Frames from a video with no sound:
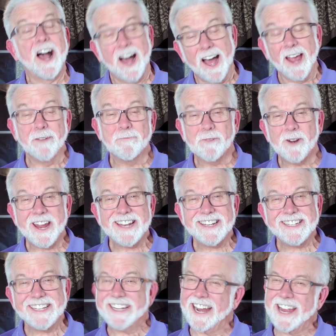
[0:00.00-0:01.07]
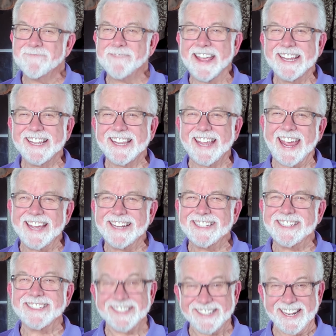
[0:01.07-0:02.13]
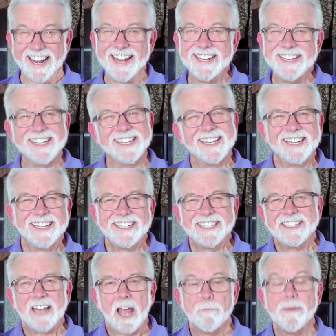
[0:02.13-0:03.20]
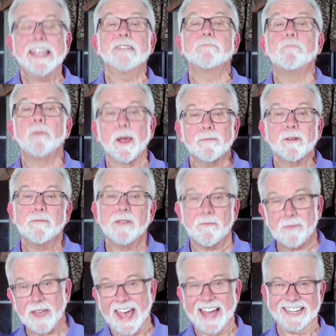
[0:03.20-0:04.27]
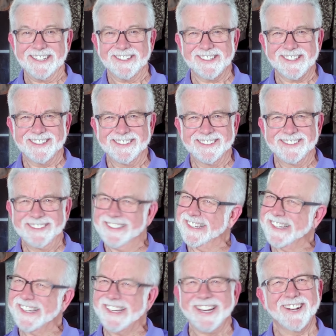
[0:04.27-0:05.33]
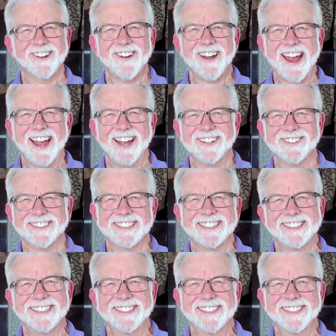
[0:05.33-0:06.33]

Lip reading: I'm Randy and I make candy, and tonight I'm making peppermint patties. Stick around.